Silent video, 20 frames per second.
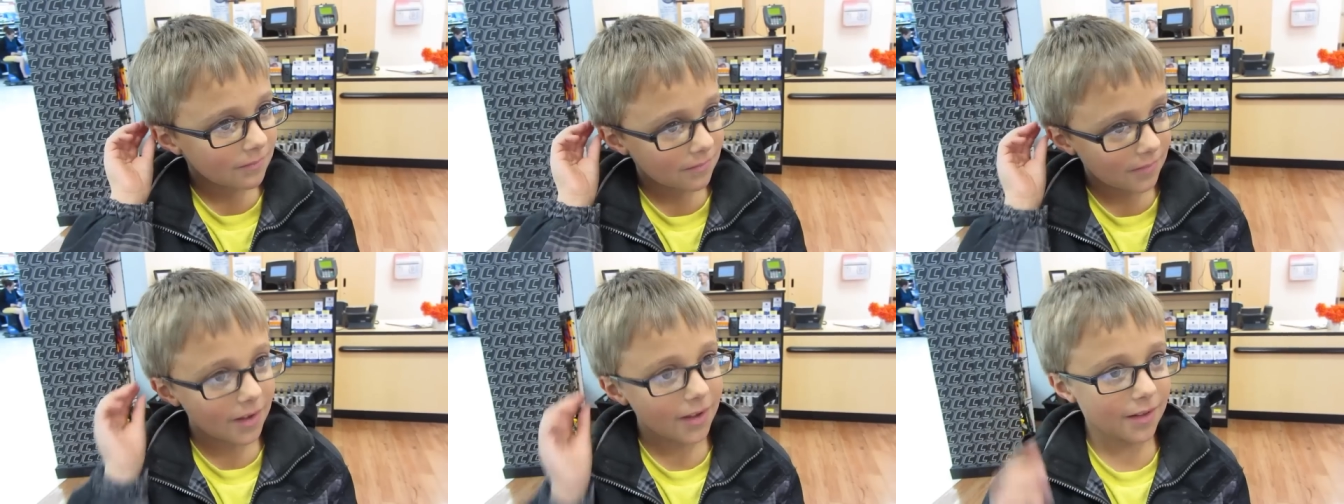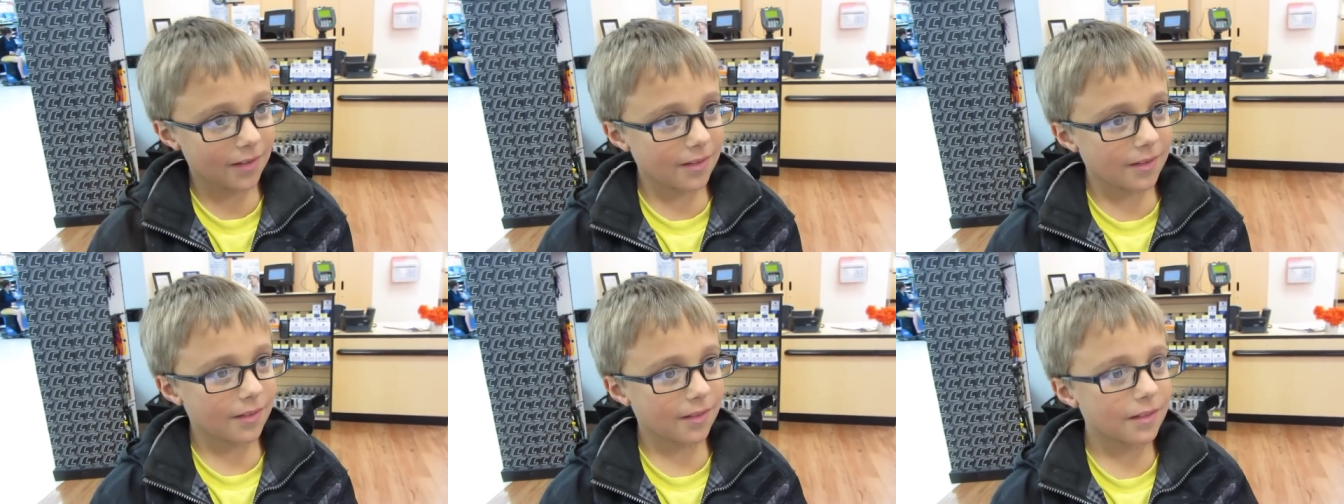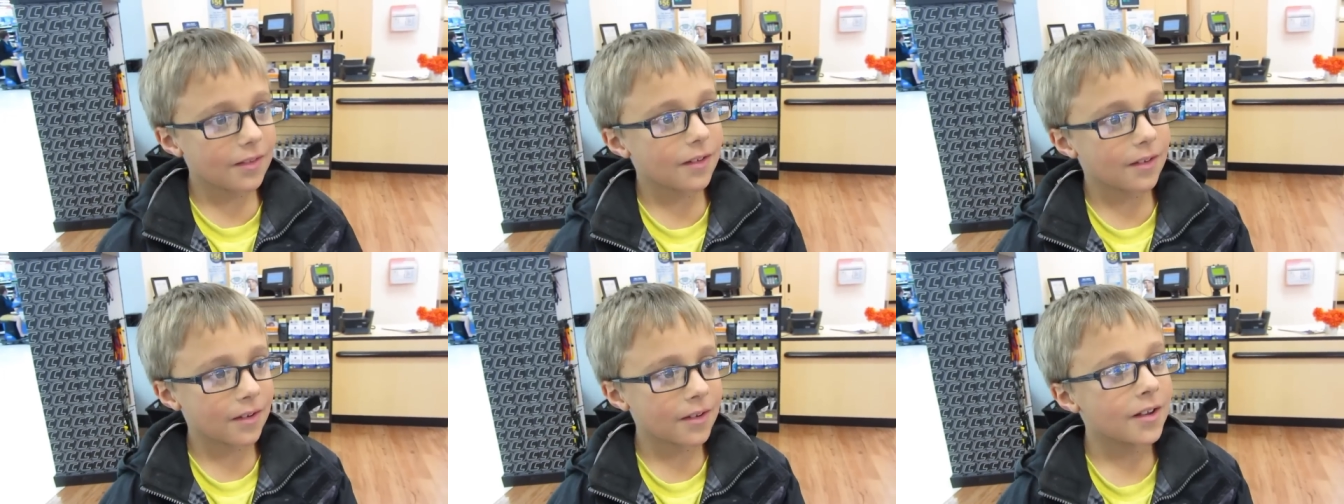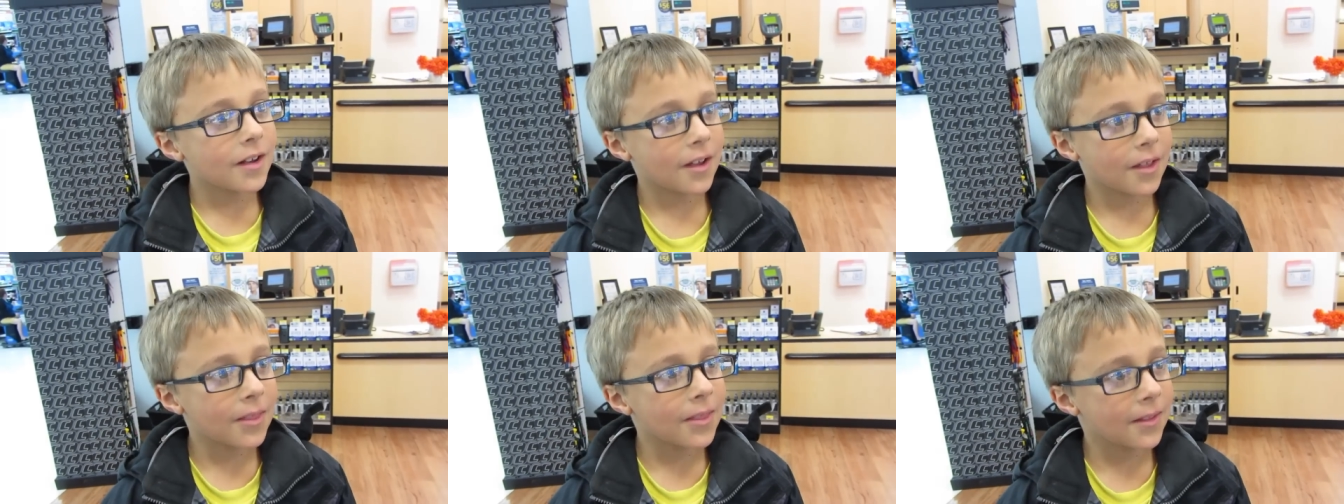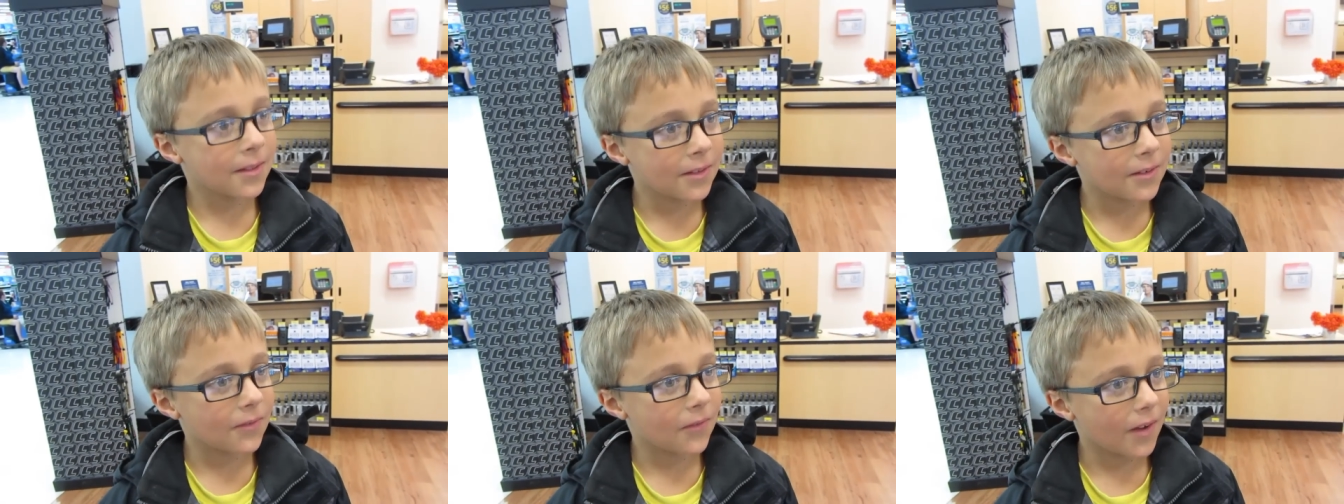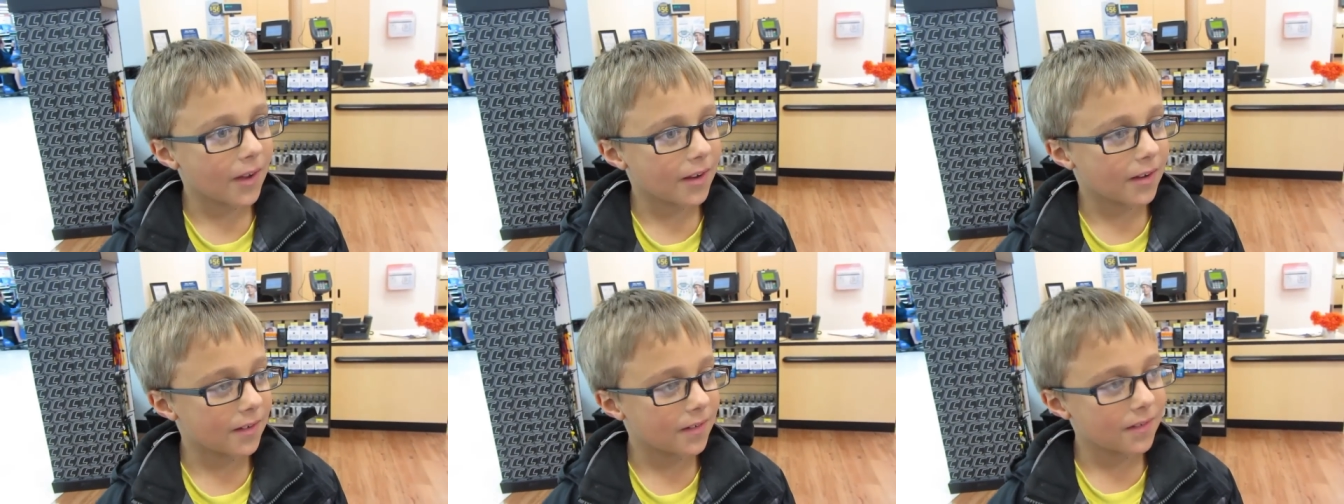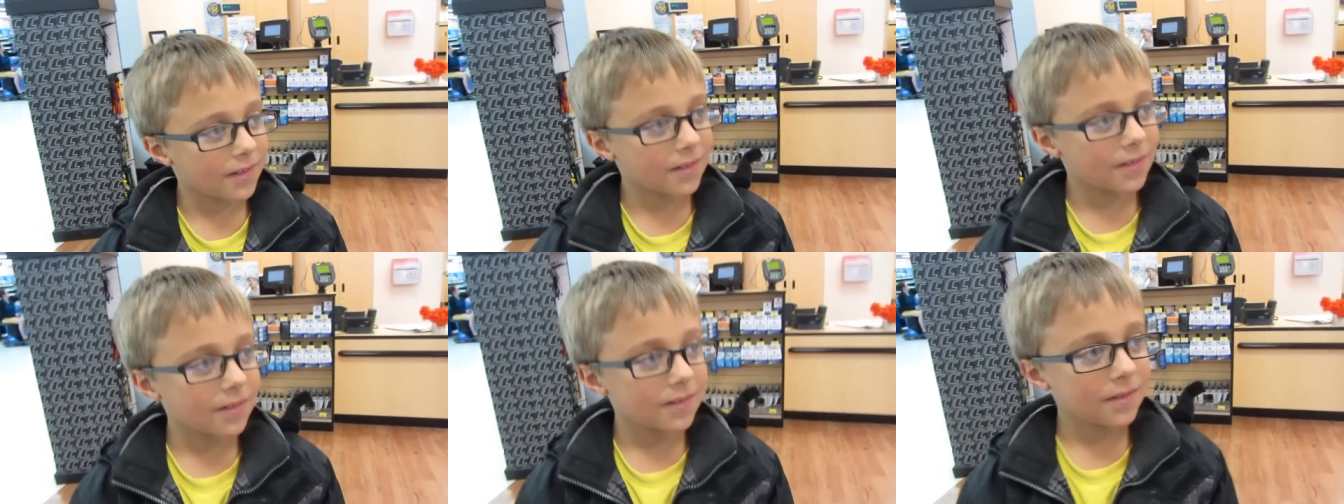Yeah. Okay. I think they're fine.
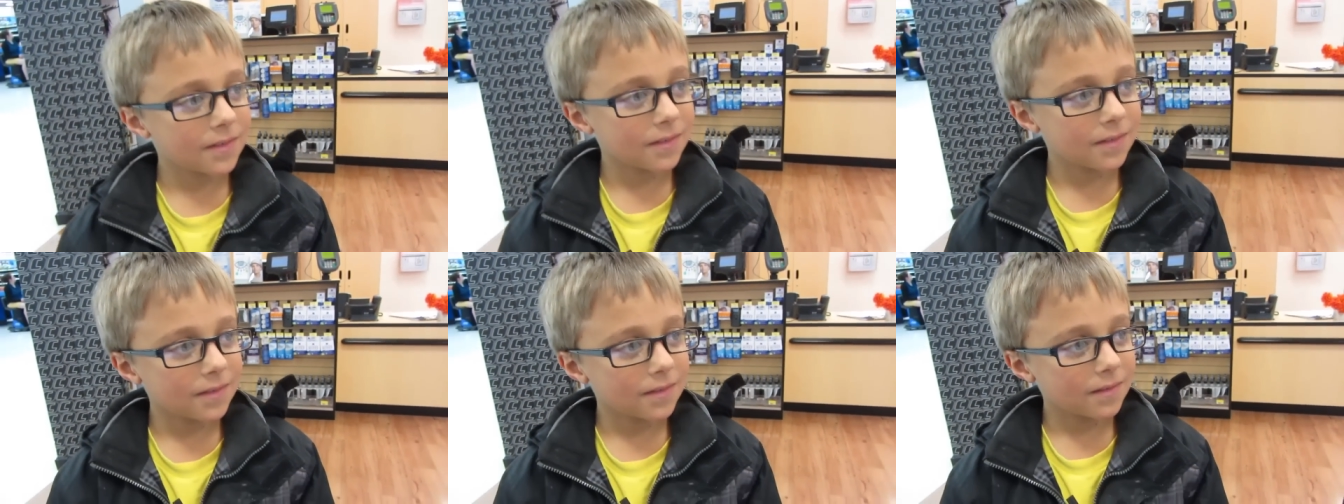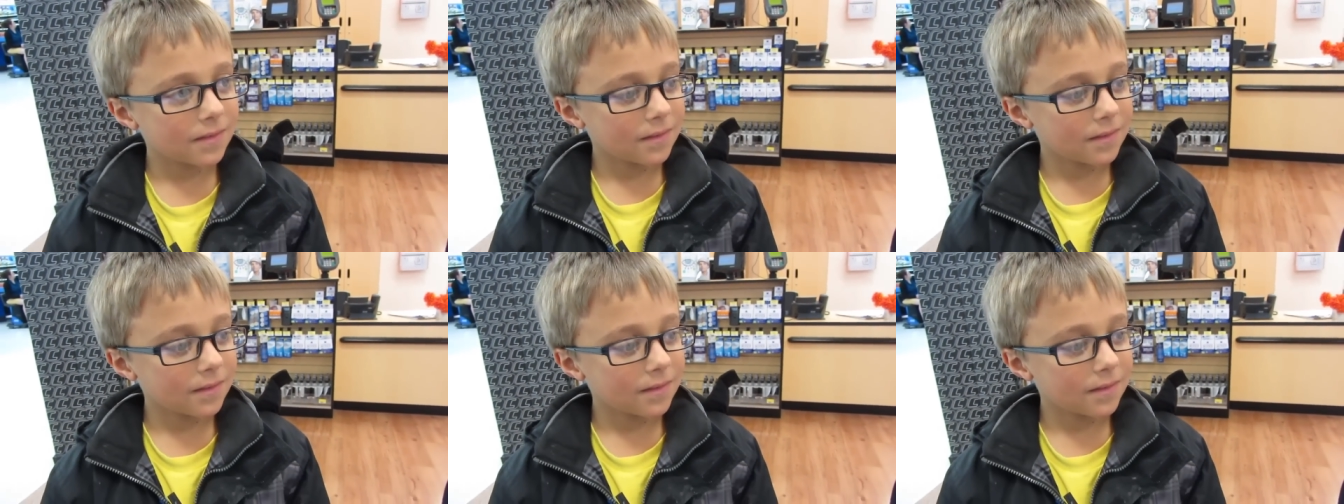Okay.